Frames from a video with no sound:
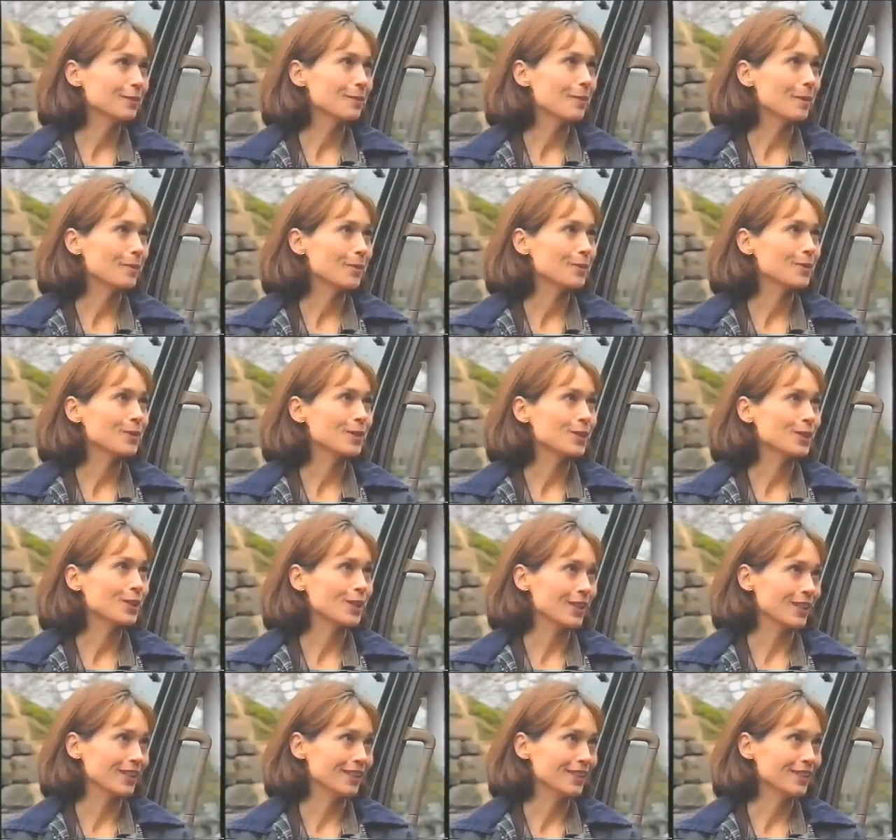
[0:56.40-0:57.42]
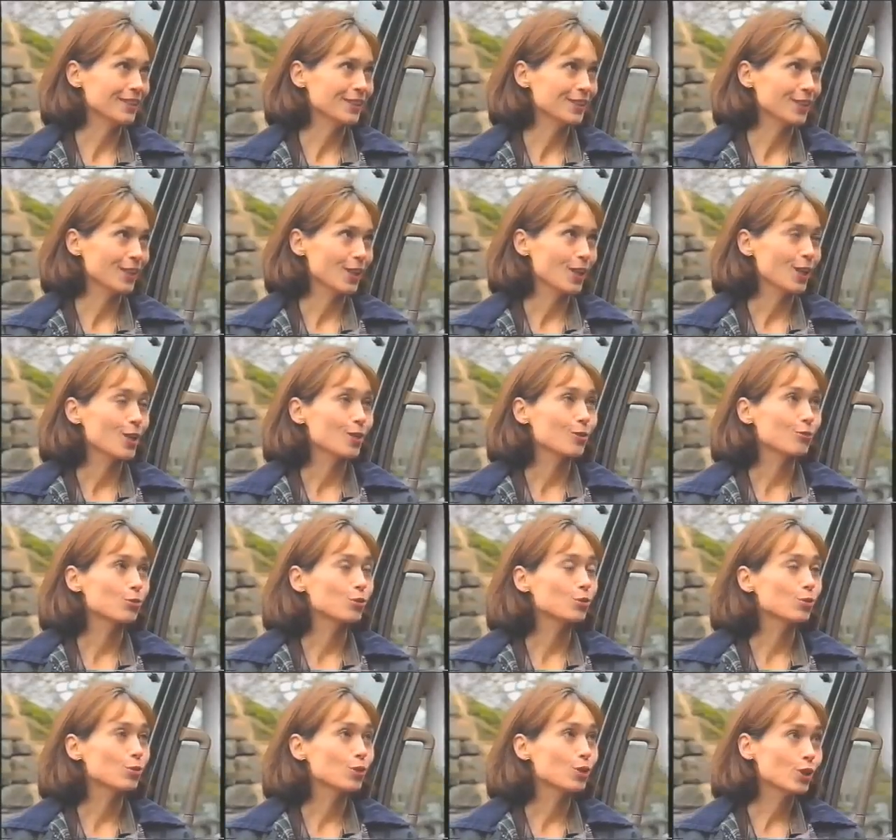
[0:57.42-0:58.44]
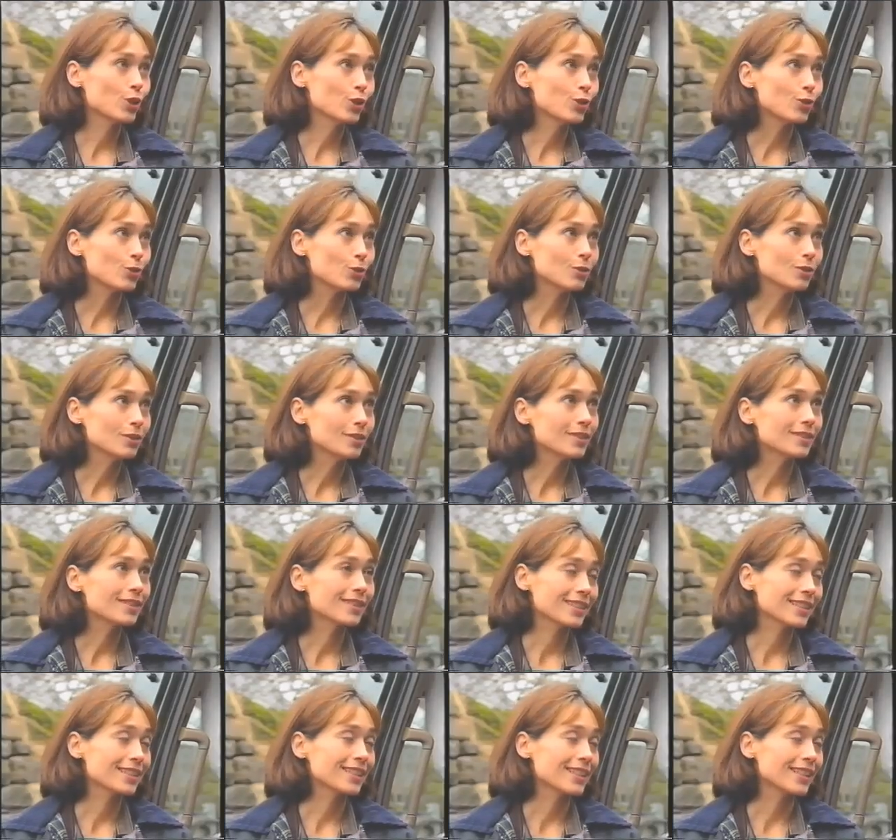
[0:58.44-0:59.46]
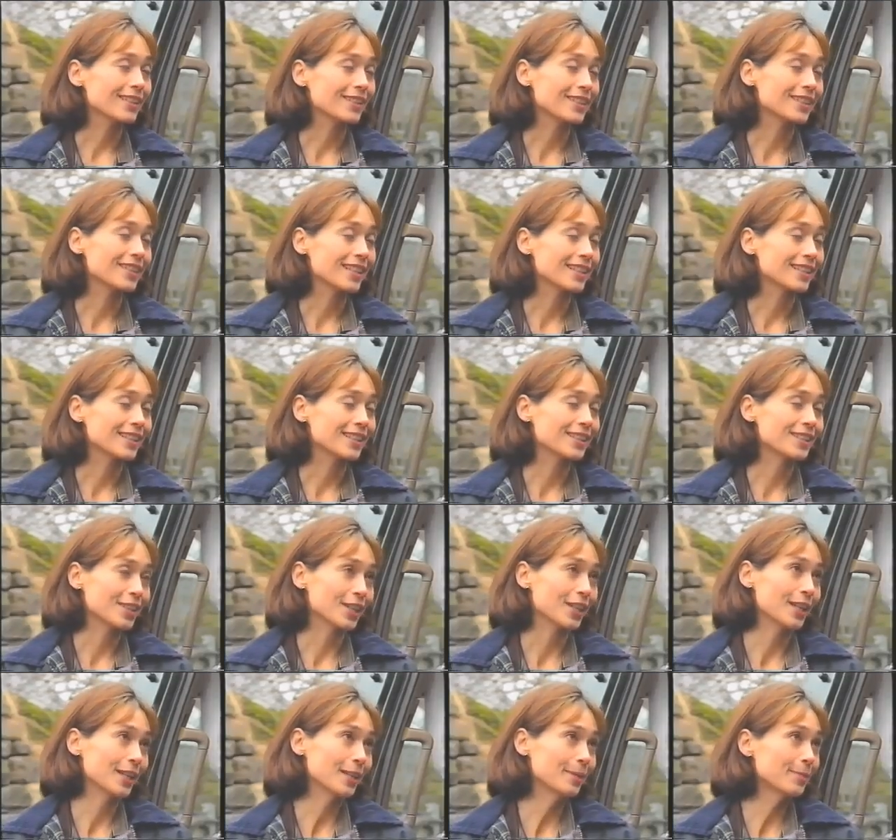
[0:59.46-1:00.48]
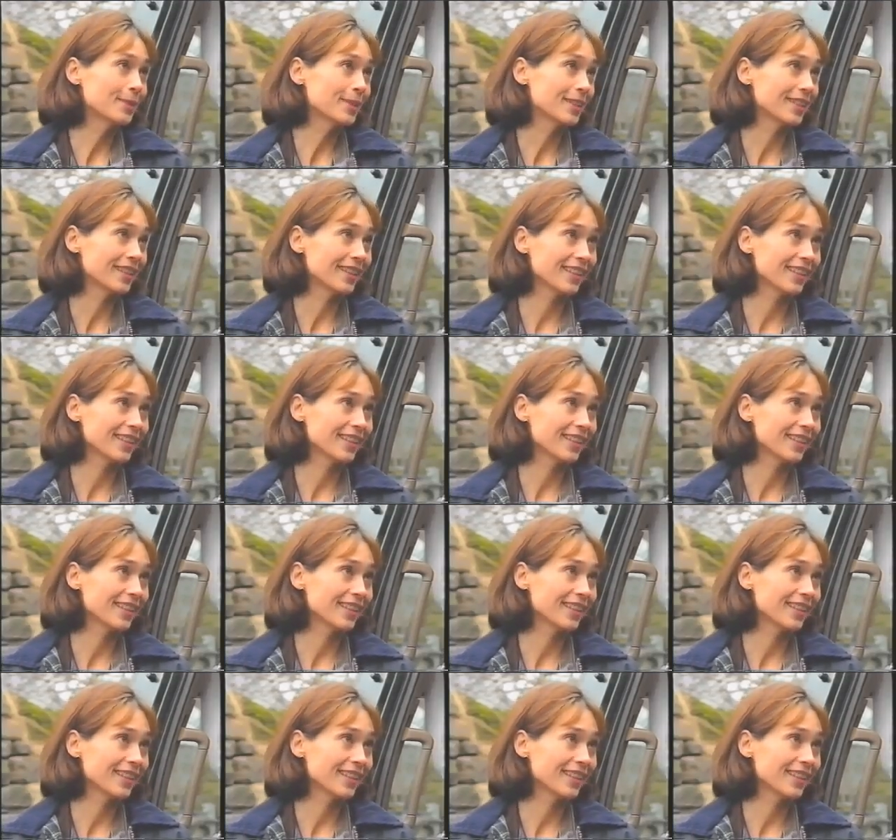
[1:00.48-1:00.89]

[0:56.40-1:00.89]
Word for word: remember who's in charge. Rule two, cut out the sexist jibes.